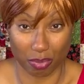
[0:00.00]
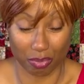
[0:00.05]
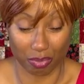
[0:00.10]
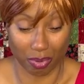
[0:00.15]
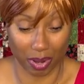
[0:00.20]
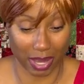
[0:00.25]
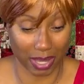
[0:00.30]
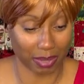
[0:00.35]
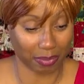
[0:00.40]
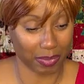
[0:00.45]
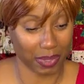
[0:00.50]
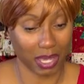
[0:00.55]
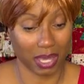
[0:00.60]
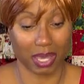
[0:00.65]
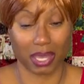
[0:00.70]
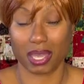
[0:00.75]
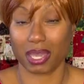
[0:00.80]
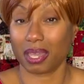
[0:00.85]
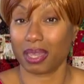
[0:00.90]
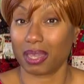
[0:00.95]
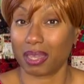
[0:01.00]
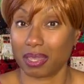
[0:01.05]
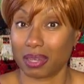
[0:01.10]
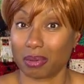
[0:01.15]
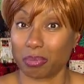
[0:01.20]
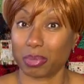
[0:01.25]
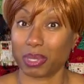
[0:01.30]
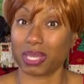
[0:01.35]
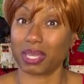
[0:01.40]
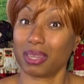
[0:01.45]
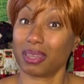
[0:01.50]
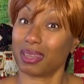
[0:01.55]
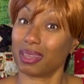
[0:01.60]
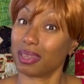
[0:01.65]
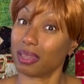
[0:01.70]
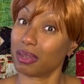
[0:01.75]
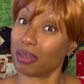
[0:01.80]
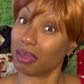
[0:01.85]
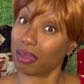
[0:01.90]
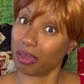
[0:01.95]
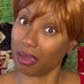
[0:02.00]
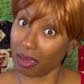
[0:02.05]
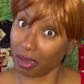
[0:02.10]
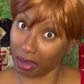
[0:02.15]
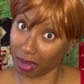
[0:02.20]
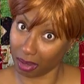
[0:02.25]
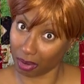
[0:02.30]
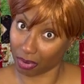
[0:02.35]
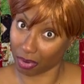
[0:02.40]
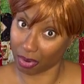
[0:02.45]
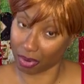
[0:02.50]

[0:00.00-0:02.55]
right? It'll be in here.